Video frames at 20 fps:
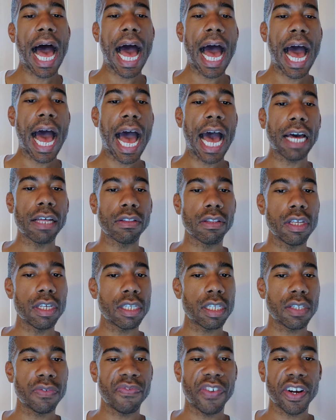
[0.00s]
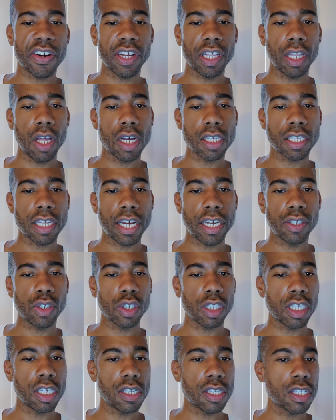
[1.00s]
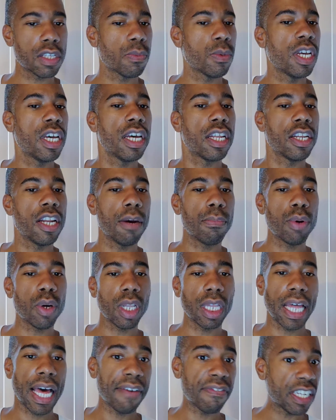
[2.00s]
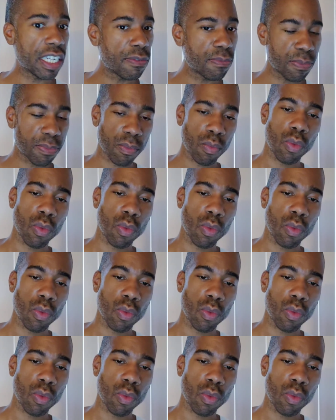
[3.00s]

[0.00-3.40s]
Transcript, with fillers: Ah, this is very Los Angeles. Number 11.